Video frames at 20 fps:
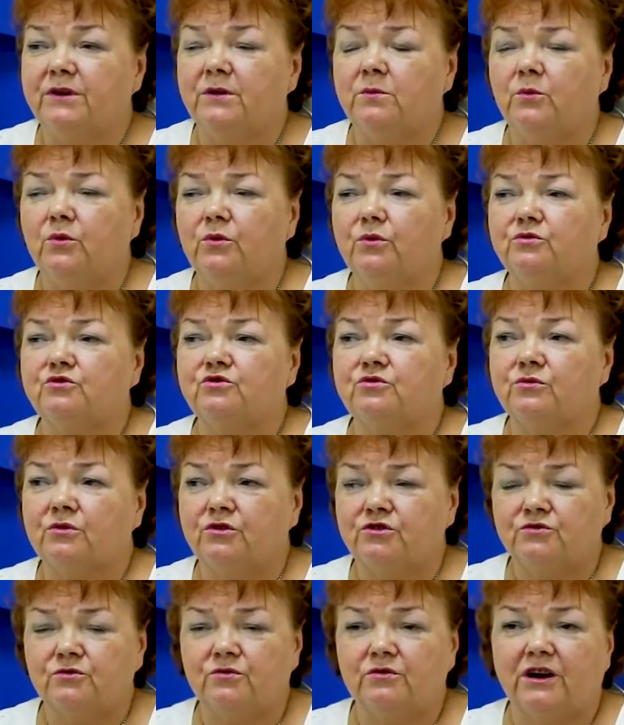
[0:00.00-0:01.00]
JUKI sewing
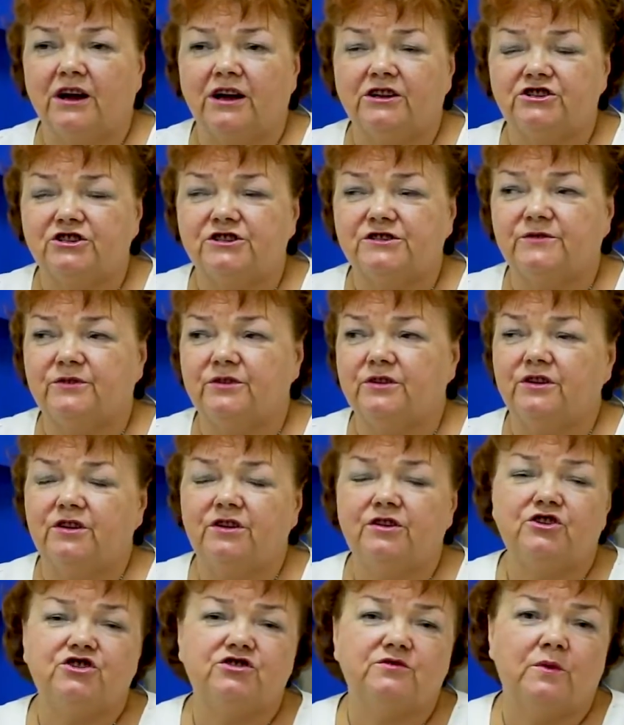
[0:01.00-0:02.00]
machines are very
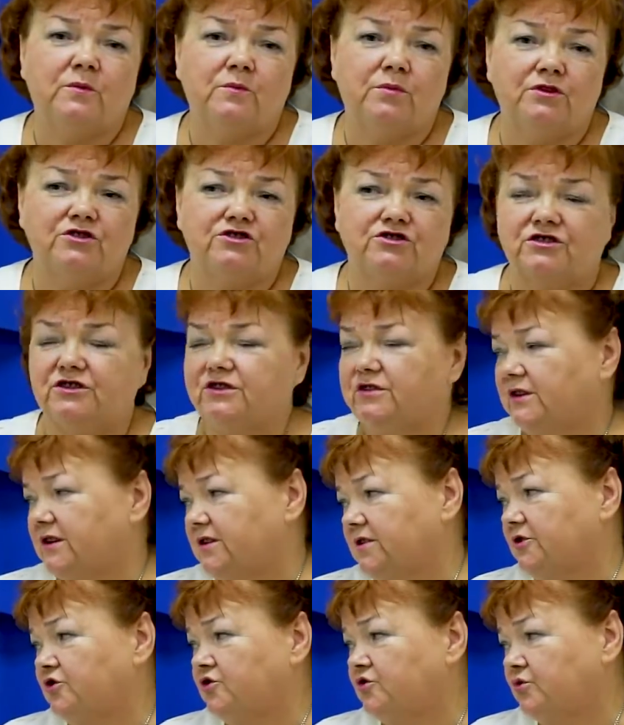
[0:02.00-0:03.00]
reliable.
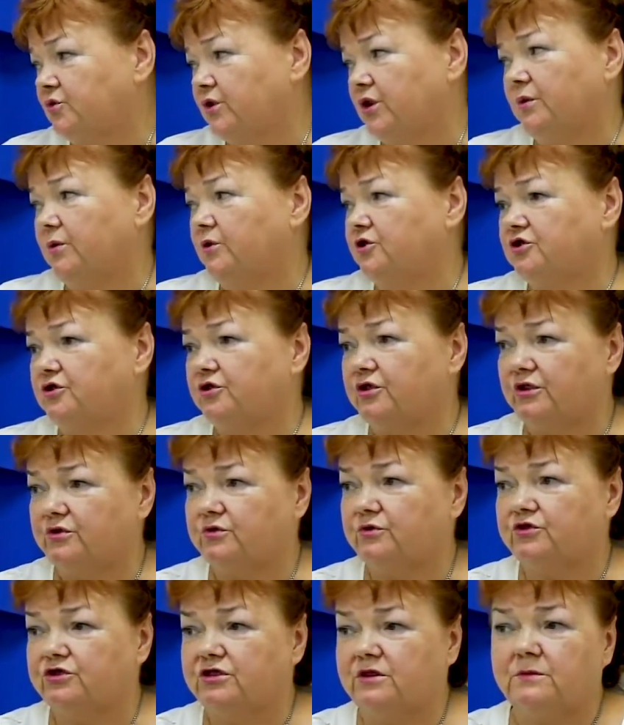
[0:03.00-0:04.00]
I recommend using
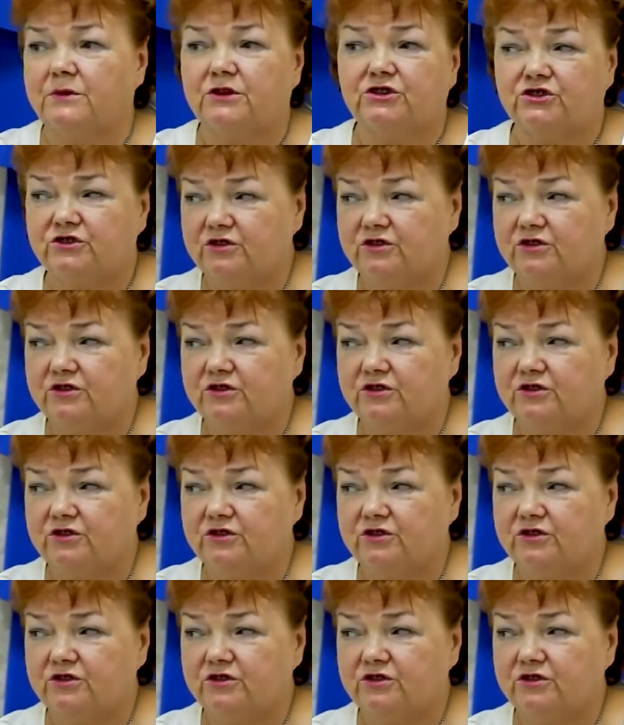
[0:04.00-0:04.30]
them.